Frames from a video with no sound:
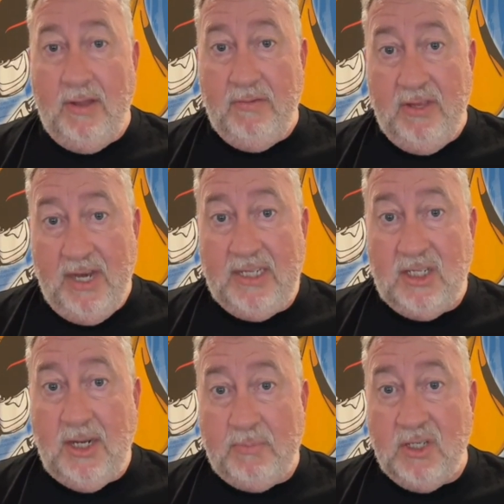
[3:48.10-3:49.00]
the next
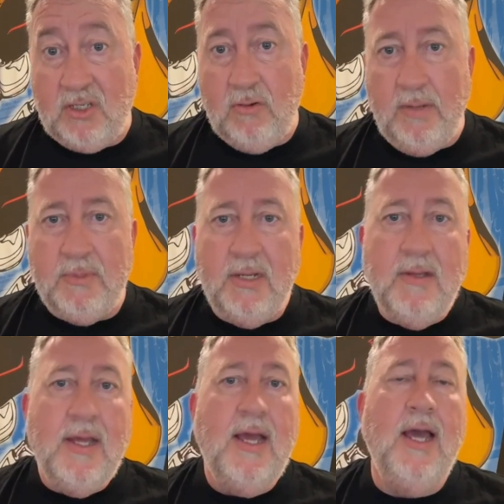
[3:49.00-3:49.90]
chapter script,
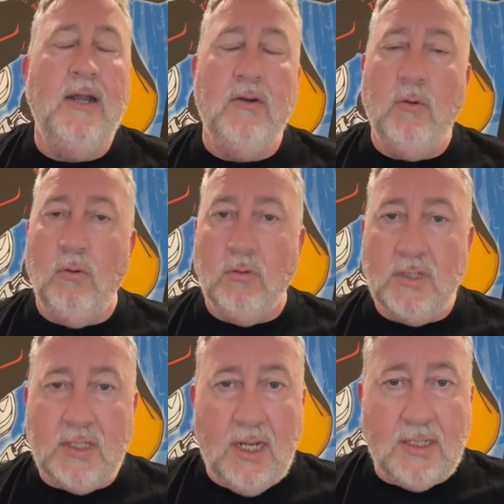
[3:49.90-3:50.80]
and it all
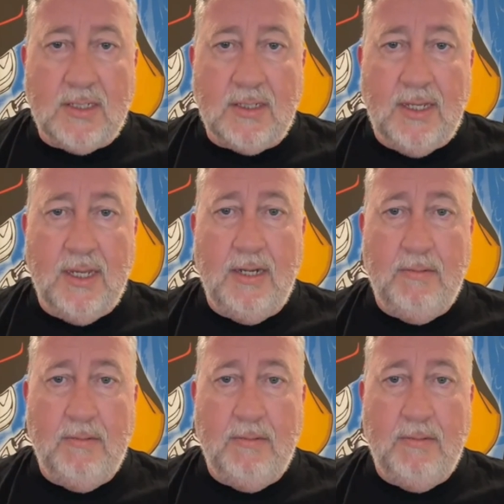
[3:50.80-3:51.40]
starts again.